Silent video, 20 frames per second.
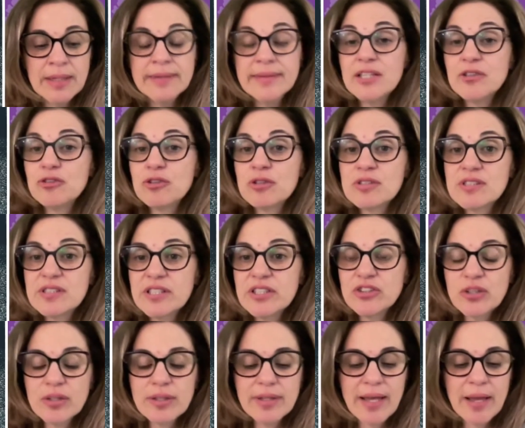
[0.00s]
The
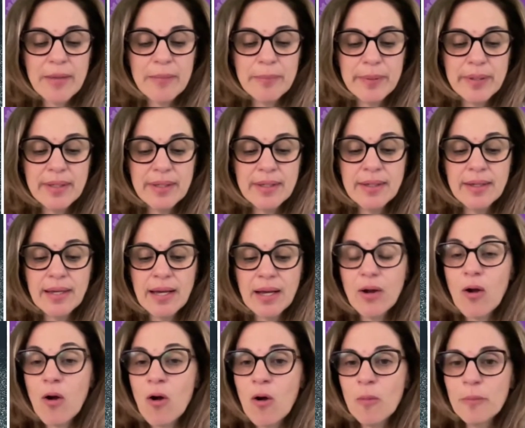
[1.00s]
transition can be
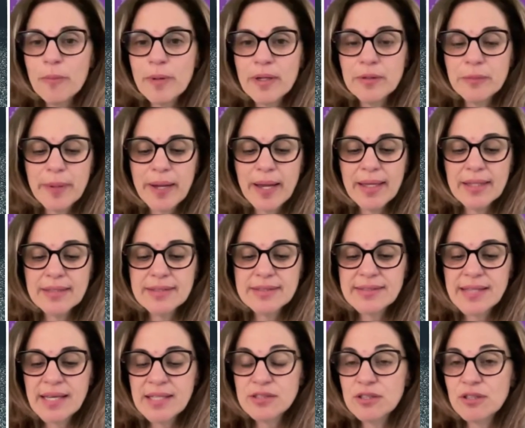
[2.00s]
accompanied by a
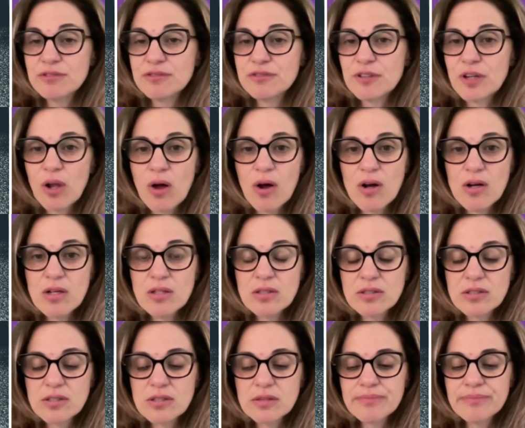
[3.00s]
sense of
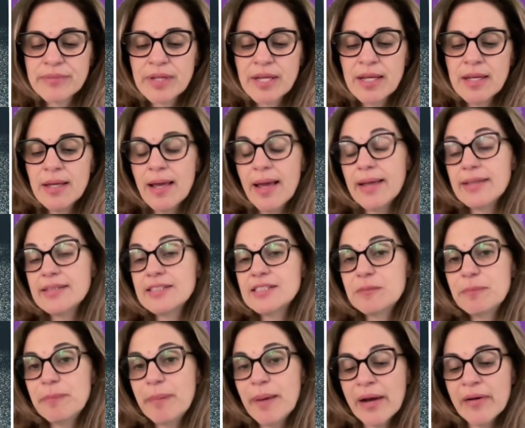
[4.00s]
loss
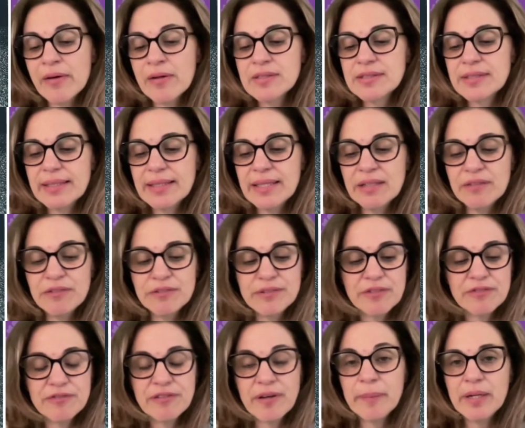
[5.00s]
as parents leave
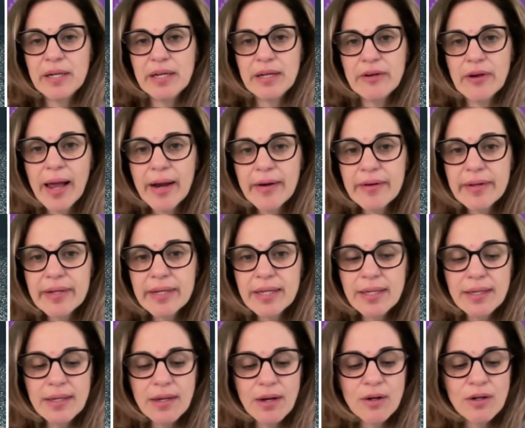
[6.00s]
the
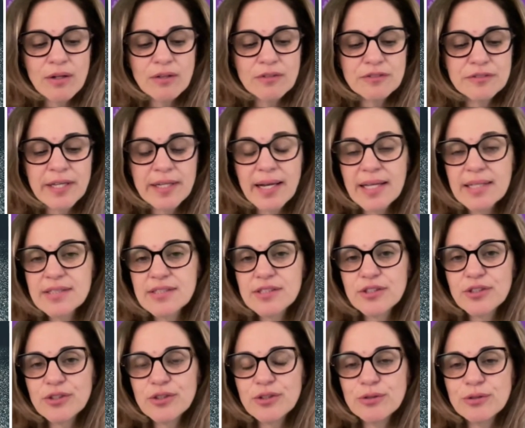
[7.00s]
familiarity of the
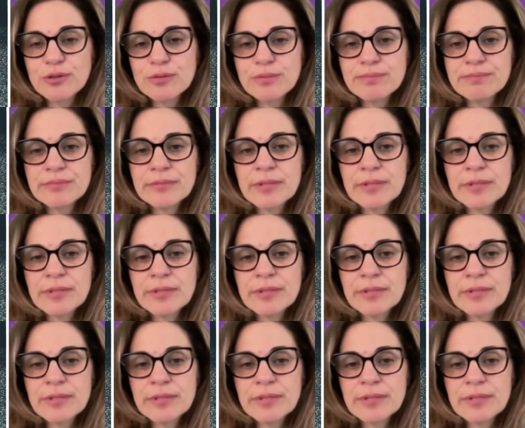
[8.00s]
NICU